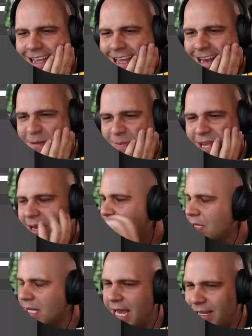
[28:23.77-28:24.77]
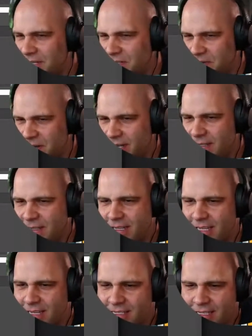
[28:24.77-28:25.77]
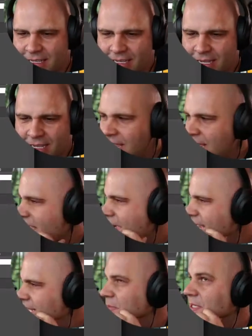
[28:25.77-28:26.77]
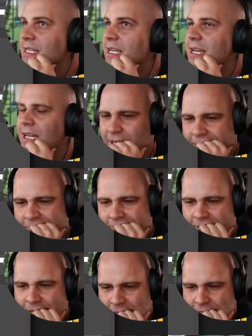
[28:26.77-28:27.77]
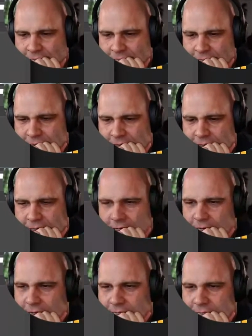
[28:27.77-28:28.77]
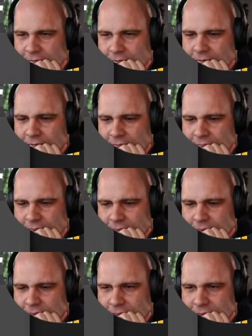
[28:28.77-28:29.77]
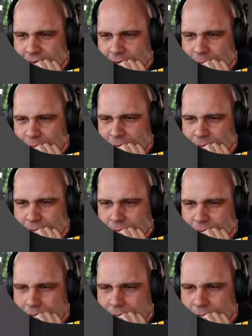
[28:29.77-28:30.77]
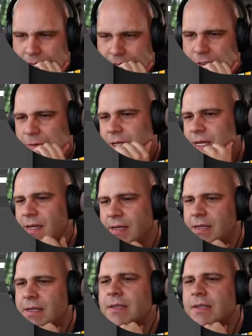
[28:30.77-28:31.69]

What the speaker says: And I'm like blinded trying to look at these as I'm designing. It's all good. All right, size. Let's do that.